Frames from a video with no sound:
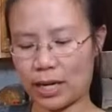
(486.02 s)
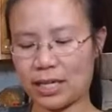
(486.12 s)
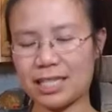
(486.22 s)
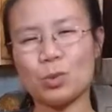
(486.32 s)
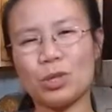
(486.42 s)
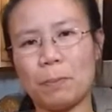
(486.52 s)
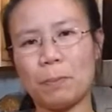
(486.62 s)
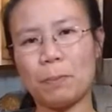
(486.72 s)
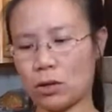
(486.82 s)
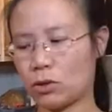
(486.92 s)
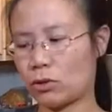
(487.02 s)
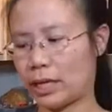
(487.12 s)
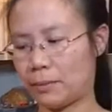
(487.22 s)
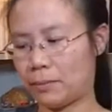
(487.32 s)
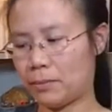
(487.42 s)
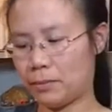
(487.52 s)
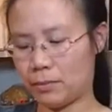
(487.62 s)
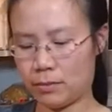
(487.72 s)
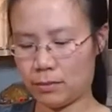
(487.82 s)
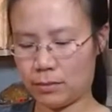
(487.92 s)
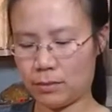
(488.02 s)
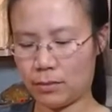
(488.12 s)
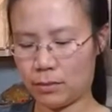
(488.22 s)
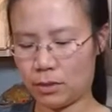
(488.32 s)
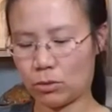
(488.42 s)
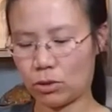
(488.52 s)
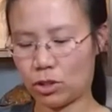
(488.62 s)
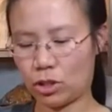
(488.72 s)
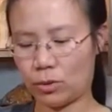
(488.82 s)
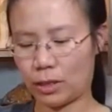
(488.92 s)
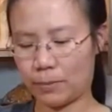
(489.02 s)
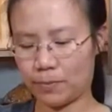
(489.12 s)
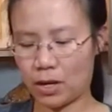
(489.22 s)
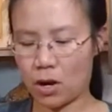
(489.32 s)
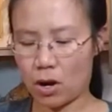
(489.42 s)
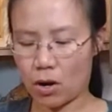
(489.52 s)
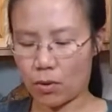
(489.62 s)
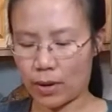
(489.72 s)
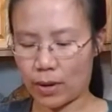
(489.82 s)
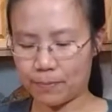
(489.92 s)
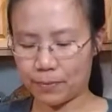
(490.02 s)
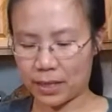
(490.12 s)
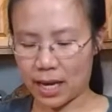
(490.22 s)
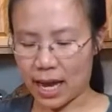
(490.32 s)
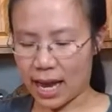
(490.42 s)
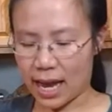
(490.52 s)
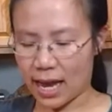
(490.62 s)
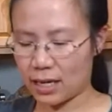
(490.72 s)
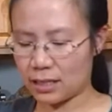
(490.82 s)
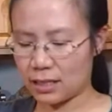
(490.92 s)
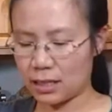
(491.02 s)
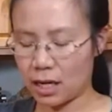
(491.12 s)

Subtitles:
brightness with pale green notes to it. All right. And